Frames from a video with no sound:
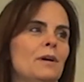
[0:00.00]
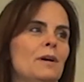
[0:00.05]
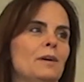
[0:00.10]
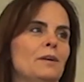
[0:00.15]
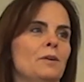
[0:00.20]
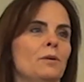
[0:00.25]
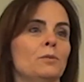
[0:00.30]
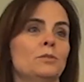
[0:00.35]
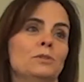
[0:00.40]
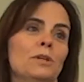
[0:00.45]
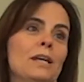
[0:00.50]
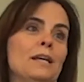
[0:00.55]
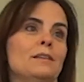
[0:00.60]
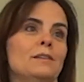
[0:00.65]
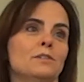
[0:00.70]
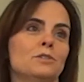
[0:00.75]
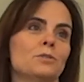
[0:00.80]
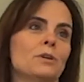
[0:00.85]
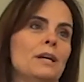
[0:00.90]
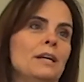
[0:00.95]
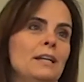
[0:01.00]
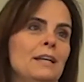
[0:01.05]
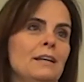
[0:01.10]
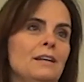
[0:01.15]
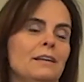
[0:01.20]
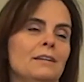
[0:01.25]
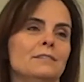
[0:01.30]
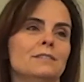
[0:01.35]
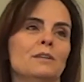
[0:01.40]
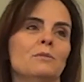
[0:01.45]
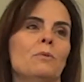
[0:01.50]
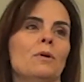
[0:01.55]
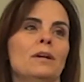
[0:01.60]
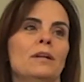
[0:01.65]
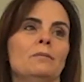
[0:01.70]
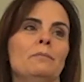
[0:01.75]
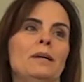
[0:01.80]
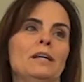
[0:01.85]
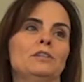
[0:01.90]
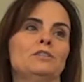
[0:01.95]
uh, go take the training because they want
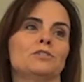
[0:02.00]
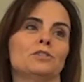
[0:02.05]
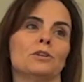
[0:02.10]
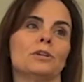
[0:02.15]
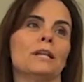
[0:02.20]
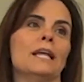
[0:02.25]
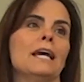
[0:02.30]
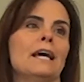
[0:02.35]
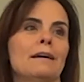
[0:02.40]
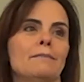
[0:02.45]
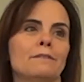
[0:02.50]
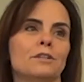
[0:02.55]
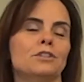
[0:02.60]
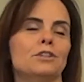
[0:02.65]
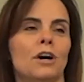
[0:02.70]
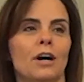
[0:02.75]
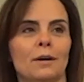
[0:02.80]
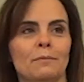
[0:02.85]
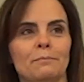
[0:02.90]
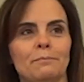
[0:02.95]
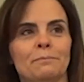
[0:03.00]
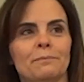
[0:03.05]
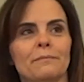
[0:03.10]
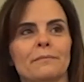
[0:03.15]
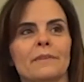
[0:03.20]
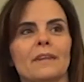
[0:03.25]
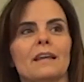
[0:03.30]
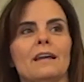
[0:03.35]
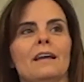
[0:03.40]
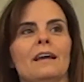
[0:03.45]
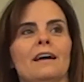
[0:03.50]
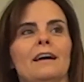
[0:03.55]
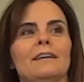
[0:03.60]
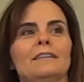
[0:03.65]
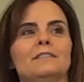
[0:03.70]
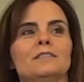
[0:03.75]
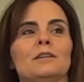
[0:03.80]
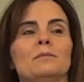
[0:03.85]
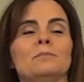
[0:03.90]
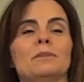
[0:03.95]
to make sure they have a job.
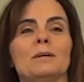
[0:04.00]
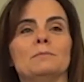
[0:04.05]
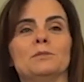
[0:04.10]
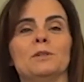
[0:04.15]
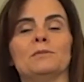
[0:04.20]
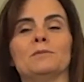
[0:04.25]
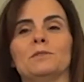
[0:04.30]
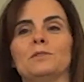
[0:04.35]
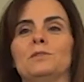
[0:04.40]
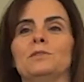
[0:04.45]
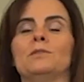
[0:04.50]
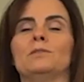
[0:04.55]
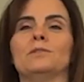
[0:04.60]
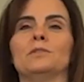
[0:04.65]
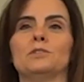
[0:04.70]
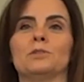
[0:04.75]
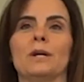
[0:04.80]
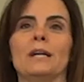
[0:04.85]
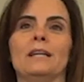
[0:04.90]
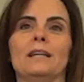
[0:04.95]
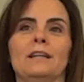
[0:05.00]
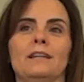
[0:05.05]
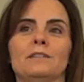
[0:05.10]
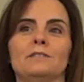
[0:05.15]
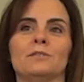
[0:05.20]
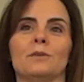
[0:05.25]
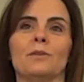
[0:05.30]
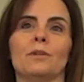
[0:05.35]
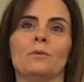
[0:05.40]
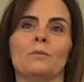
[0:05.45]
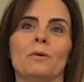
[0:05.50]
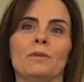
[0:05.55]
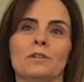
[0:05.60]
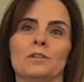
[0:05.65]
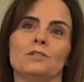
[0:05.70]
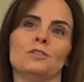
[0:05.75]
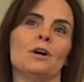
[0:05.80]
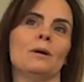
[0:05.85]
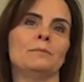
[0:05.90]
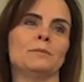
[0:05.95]
And sometimes you have to do the training so that when the
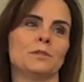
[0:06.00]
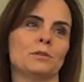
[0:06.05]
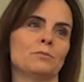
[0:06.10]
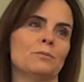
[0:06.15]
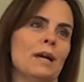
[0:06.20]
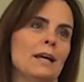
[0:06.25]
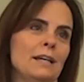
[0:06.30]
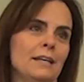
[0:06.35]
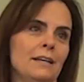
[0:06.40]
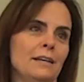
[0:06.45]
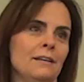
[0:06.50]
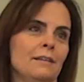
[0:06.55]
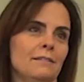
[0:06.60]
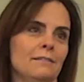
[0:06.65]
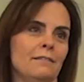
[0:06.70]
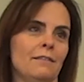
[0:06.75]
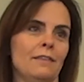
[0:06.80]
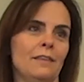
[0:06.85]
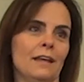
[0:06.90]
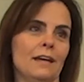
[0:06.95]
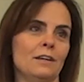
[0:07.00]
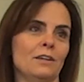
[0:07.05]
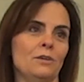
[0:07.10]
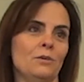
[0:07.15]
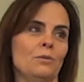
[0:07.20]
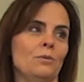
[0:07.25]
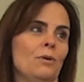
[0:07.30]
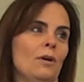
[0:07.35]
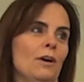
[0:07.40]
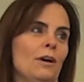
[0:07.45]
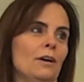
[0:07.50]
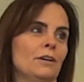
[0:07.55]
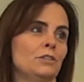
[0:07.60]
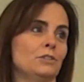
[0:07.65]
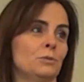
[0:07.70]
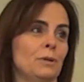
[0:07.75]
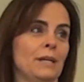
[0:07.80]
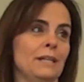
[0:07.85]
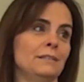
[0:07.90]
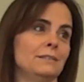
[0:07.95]
jobs are ready, that you are
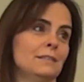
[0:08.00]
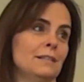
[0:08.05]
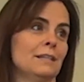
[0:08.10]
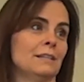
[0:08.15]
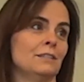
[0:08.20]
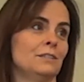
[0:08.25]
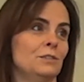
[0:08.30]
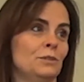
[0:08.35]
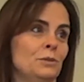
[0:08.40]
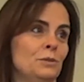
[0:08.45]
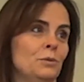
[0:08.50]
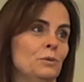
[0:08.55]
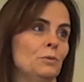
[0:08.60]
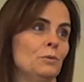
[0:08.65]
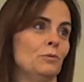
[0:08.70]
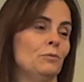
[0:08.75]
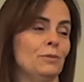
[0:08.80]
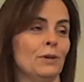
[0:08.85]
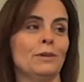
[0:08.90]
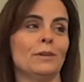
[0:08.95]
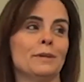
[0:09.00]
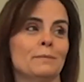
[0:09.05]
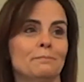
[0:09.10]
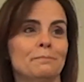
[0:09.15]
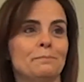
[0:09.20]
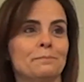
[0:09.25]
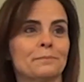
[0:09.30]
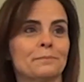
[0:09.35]
trained to, to fill them.